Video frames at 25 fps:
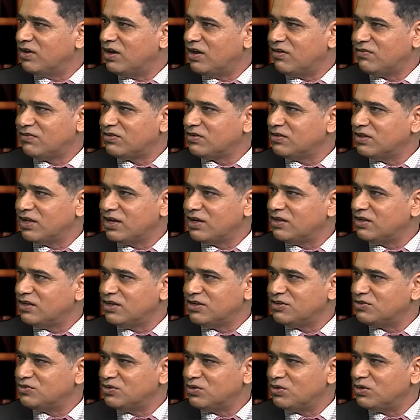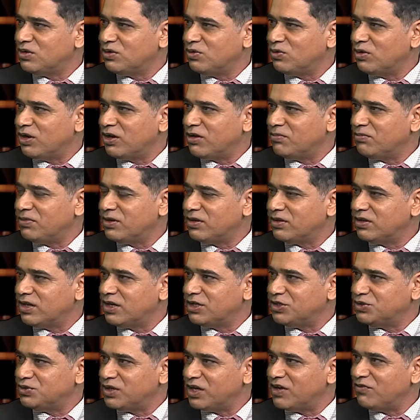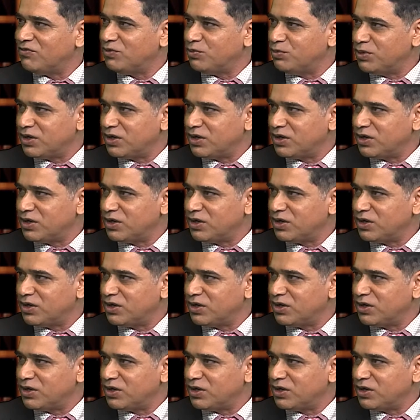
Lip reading: After that, there is no requirement that you have to,